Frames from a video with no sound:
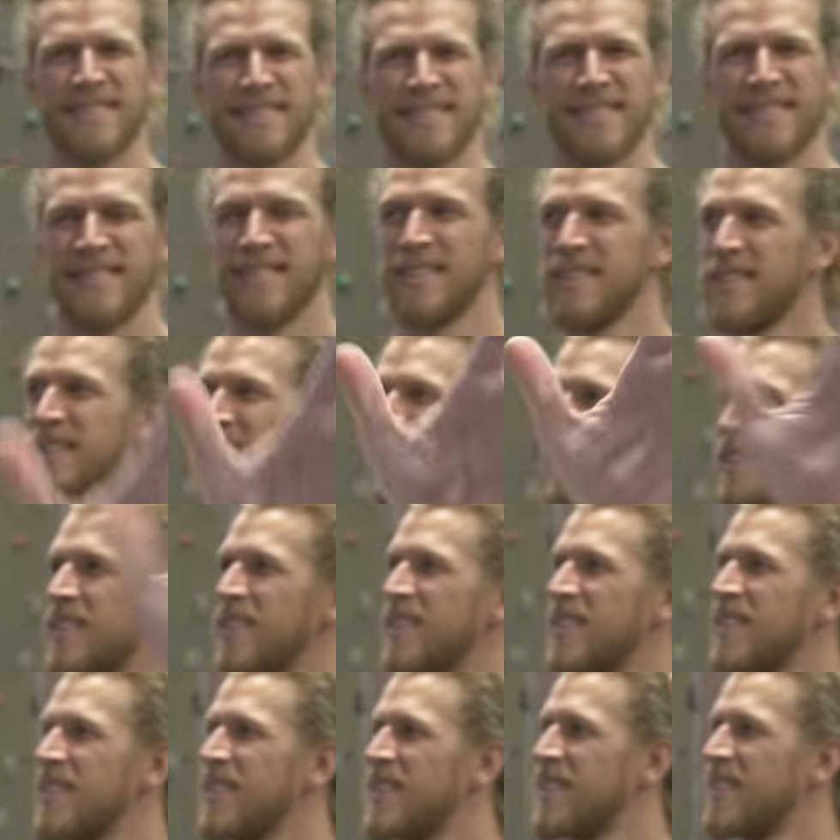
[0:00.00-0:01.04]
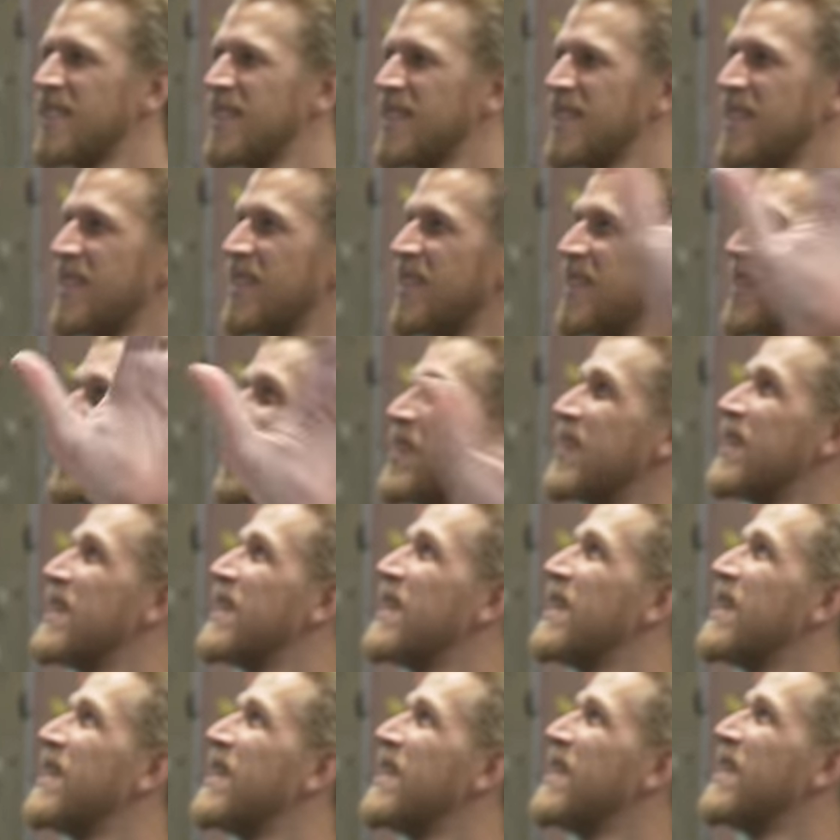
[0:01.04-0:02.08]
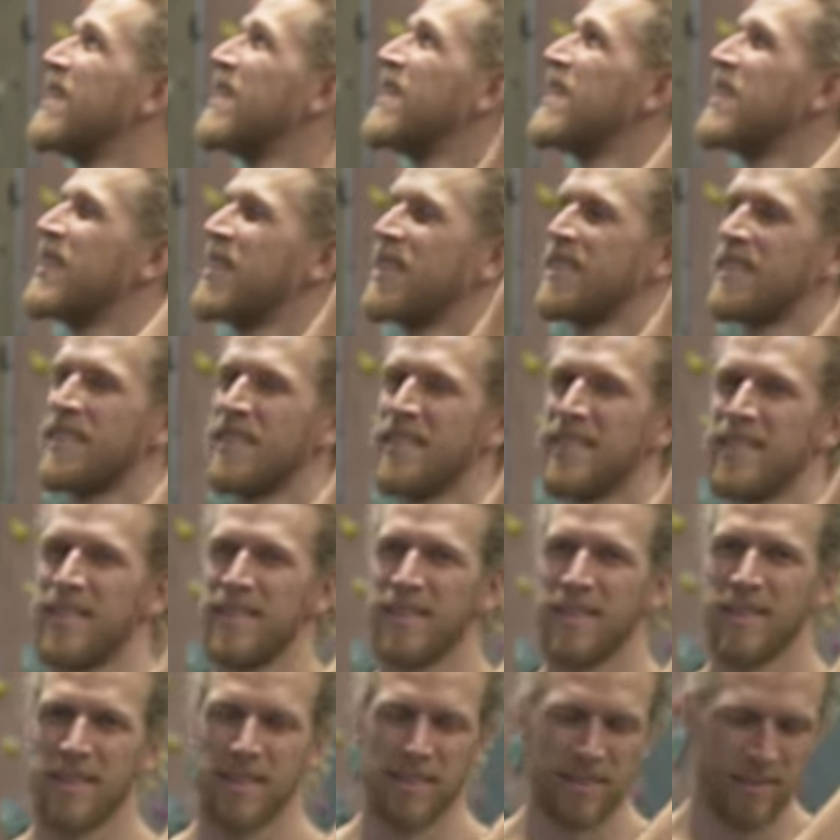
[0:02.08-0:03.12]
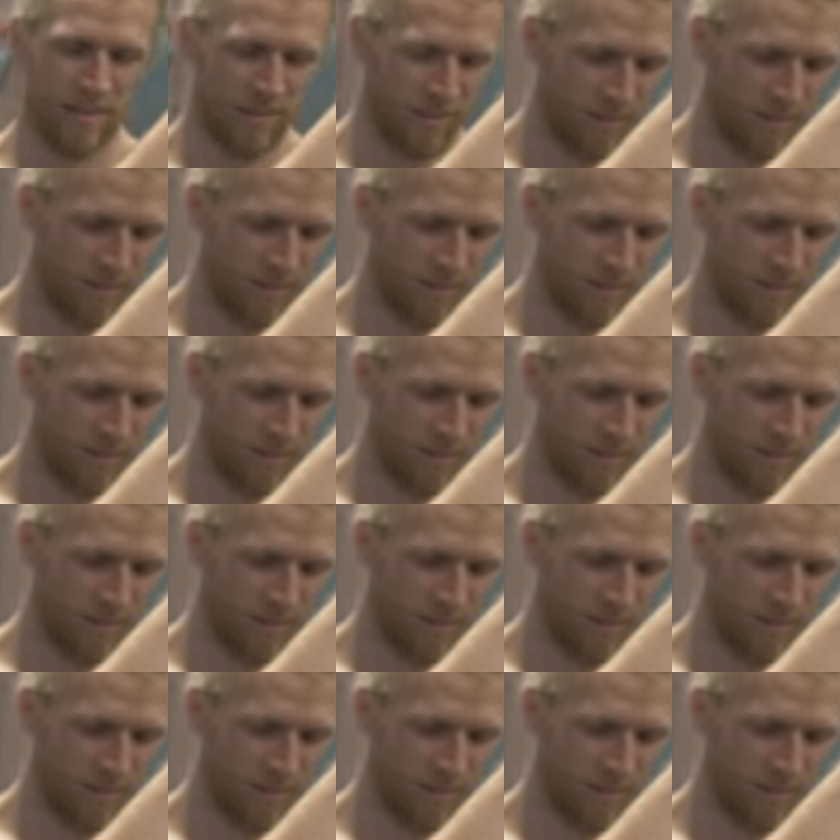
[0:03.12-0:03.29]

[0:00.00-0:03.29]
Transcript: No words are spoken by the person on screen.